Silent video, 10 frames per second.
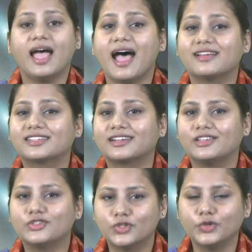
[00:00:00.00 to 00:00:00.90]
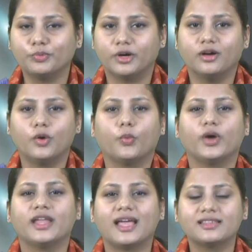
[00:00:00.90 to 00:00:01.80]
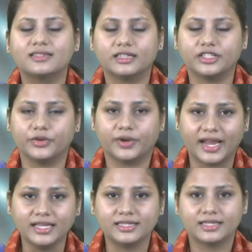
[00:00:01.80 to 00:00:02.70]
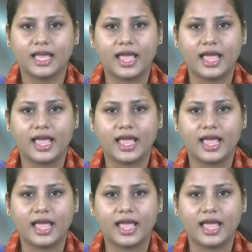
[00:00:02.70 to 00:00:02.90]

As a consumer, one has certain rights